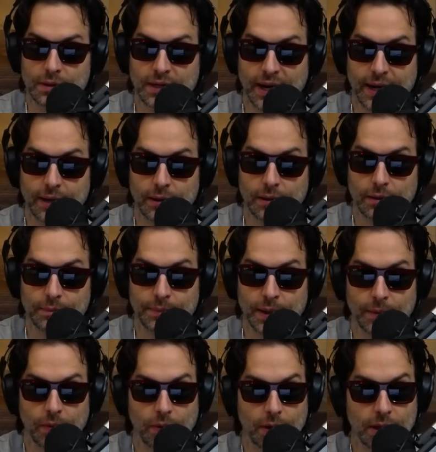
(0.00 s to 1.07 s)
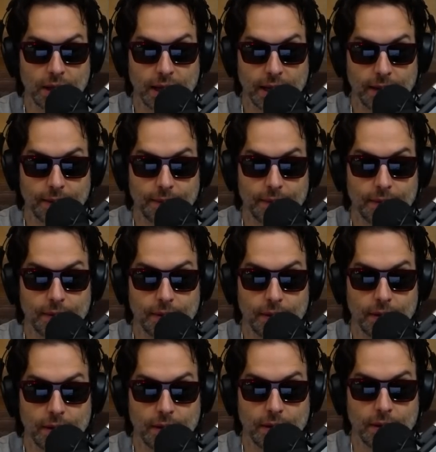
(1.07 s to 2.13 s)
title, people will click it.
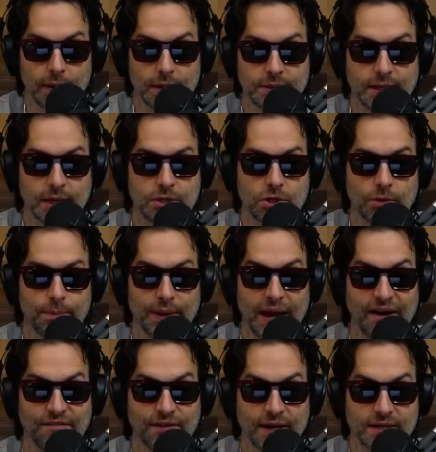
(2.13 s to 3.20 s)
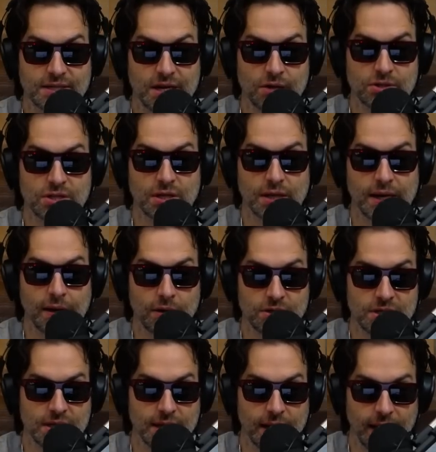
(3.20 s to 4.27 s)
Digital blackface. Here's the
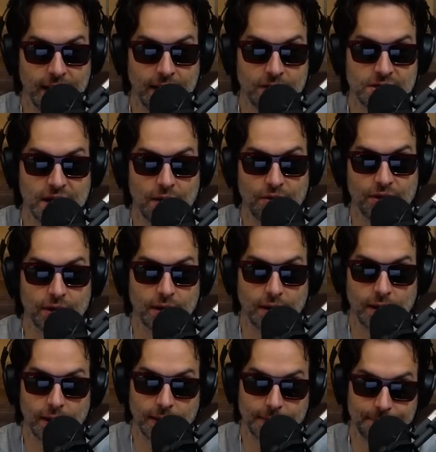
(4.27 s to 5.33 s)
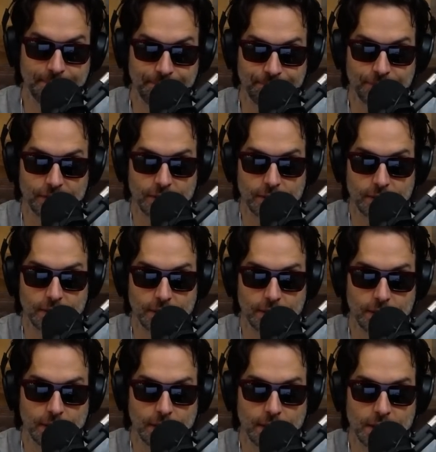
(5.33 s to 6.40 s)
here's the here's how the um,
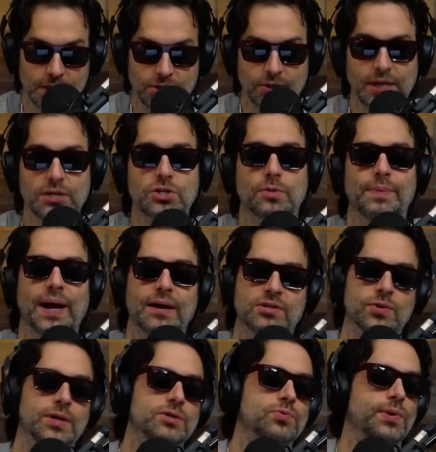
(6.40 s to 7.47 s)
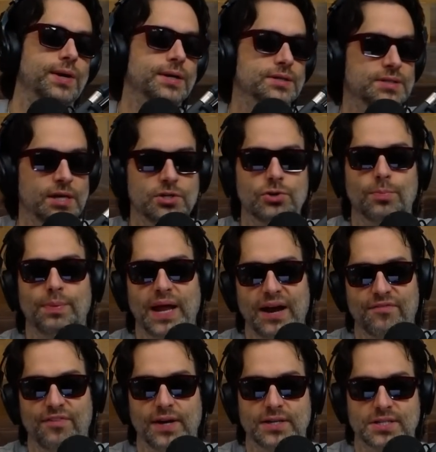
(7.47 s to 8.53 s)
so digital black. So here's what it is. Digital
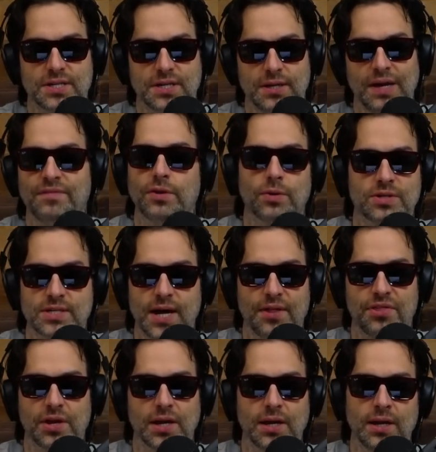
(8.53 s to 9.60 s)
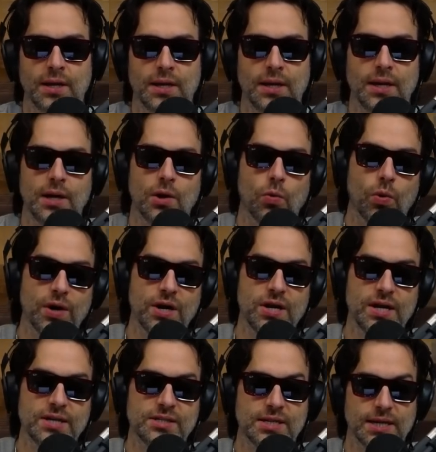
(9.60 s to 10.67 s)
blackface. Even though it's nothing, what it
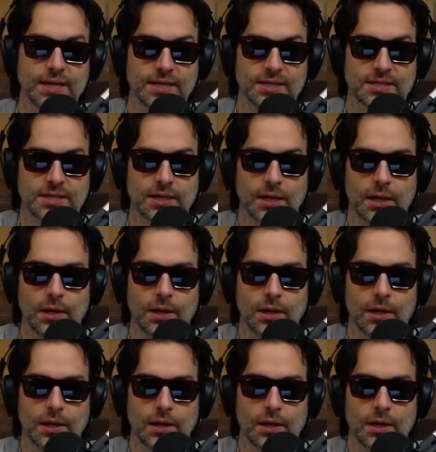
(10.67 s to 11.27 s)
is is